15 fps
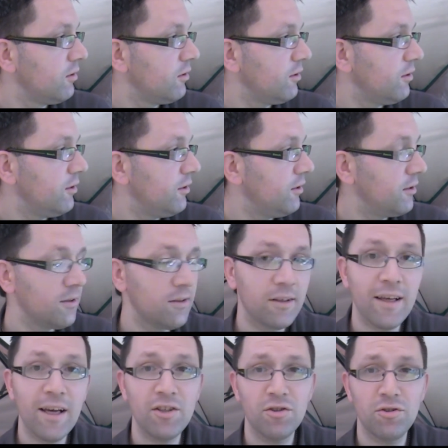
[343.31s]
The
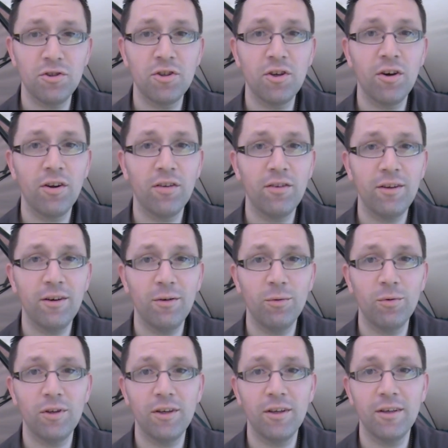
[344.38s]
gas had just gone on the
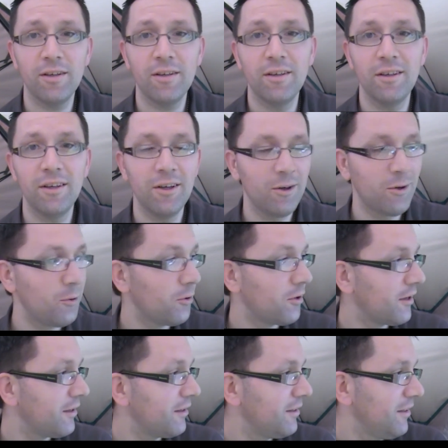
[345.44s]
old
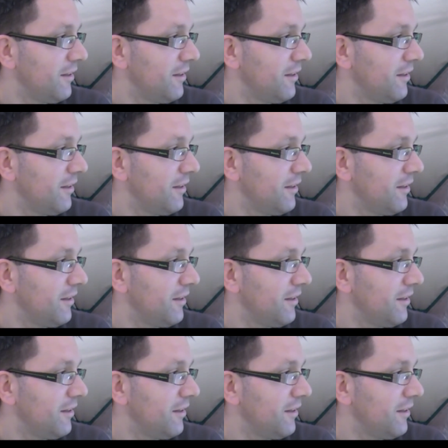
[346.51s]
cooker,